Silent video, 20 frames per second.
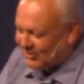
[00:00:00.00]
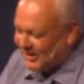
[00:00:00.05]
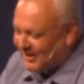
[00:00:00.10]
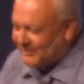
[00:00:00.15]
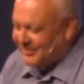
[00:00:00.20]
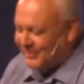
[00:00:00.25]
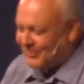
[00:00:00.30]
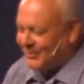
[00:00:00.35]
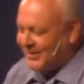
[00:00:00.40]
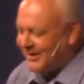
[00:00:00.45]
up,
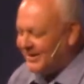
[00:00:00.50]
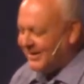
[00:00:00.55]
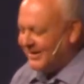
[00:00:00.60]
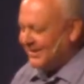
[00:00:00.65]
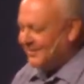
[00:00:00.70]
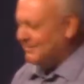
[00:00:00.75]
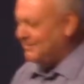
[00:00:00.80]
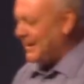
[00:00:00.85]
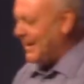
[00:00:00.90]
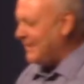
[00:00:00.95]
and we
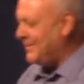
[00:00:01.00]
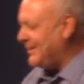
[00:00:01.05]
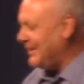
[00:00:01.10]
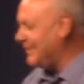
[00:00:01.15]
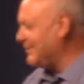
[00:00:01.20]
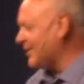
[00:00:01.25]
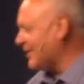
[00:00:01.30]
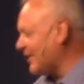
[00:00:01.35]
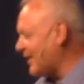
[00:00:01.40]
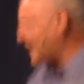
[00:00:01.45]
babied
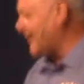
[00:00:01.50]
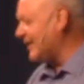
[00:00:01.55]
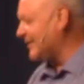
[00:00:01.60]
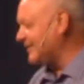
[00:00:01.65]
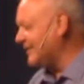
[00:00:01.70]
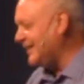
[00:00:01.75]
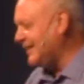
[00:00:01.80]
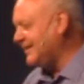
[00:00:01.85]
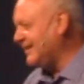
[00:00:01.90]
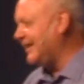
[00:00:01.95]
him a lot,
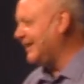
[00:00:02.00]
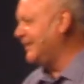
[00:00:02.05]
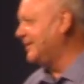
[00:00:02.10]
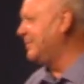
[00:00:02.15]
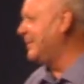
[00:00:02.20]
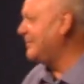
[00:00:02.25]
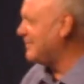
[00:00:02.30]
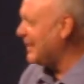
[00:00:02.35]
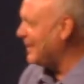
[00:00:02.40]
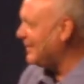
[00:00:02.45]
and he needed to
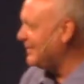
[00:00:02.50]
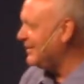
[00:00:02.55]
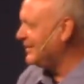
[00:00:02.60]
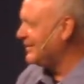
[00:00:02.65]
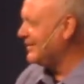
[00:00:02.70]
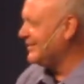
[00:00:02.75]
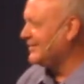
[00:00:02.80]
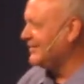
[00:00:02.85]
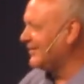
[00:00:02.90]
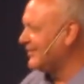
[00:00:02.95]
be babied.
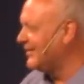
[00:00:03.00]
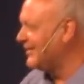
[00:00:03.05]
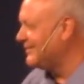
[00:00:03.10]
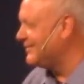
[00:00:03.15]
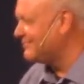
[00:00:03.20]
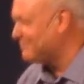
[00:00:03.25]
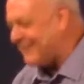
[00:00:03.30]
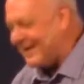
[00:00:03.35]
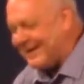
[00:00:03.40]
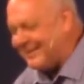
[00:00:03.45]
You know, he
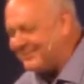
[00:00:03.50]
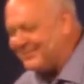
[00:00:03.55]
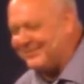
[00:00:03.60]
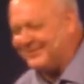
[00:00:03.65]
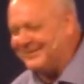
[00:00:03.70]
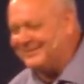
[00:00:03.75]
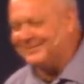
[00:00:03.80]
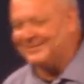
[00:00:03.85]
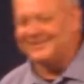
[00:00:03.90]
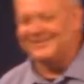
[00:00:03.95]
pampered
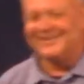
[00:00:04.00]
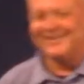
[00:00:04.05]
him, and